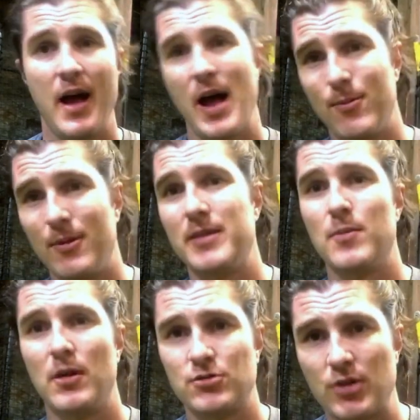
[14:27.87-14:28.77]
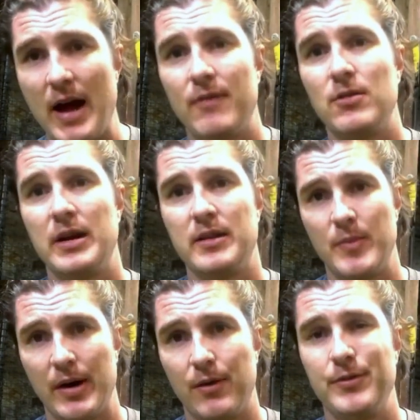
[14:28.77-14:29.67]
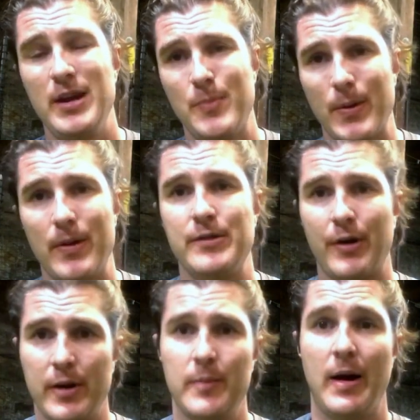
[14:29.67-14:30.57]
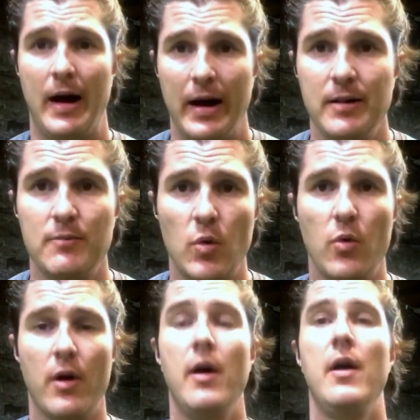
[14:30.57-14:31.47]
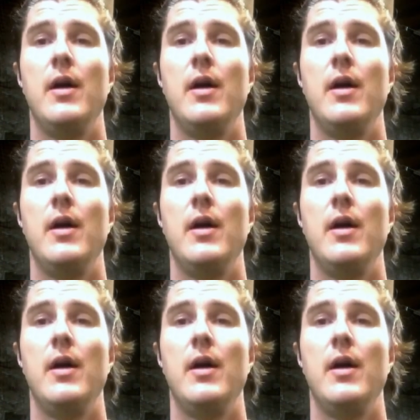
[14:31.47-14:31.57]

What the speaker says: able to let the ball travel and get the barrel deeper and turning behind him more,